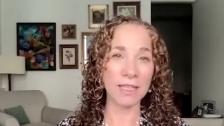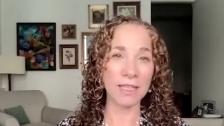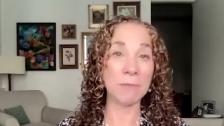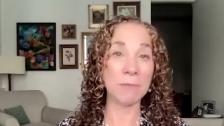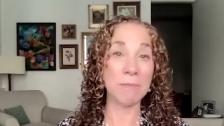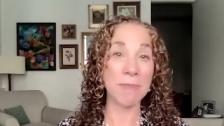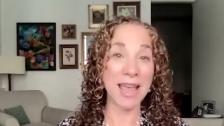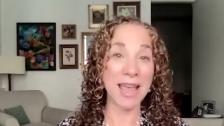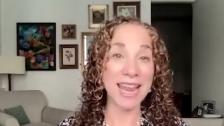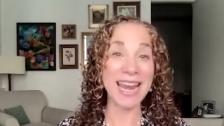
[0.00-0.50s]

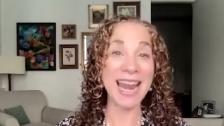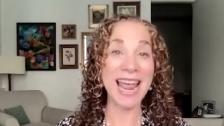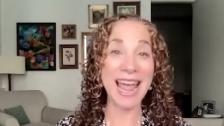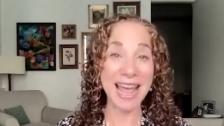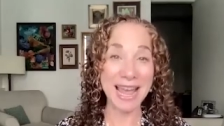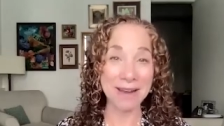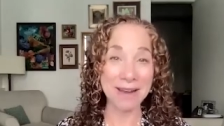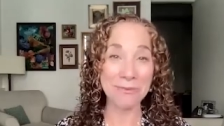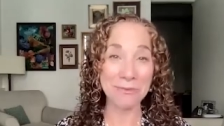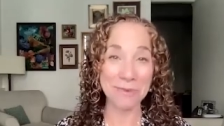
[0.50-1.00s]
ovens, men
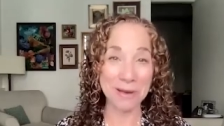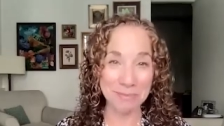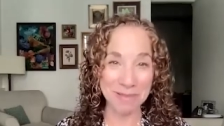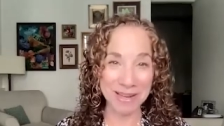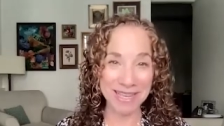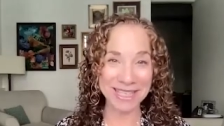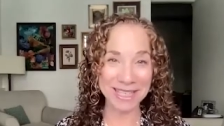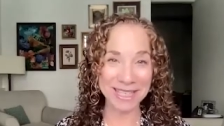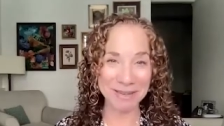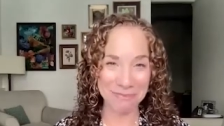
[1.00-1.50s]
and
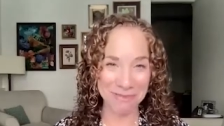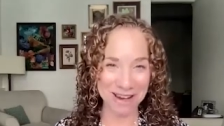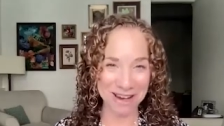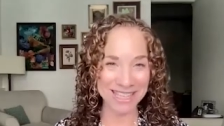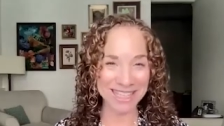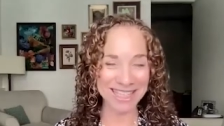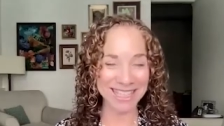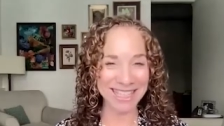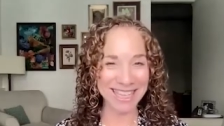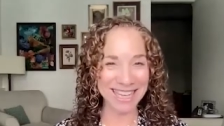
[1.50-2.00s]
women,
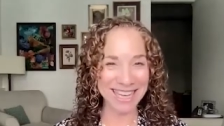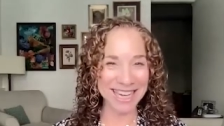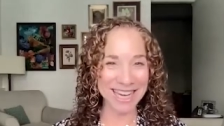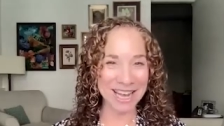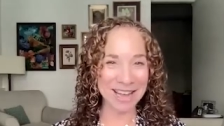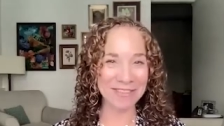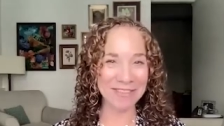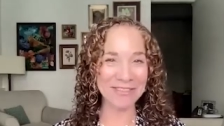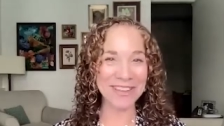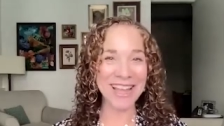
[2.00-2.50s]
surprisingly
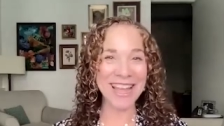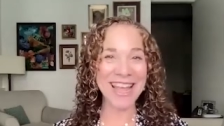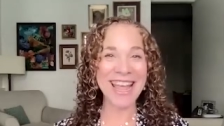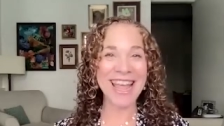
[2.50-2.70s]
enough.